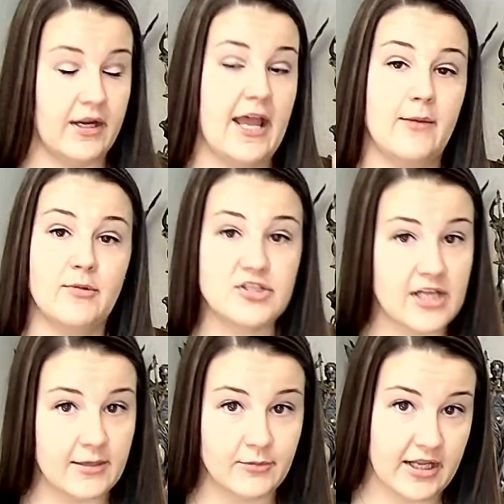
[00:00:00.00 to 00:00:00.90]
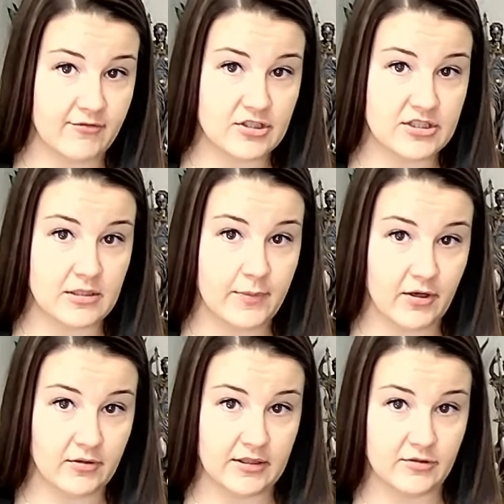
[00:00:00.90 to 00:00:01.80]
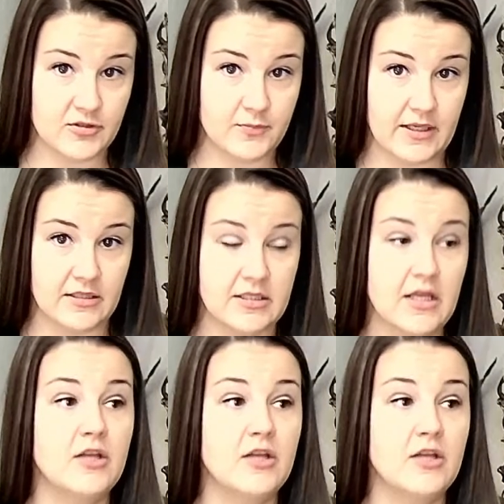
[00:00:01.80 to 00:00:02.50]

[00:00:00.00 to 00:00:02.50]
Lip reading: How much time on average did the paralegal spend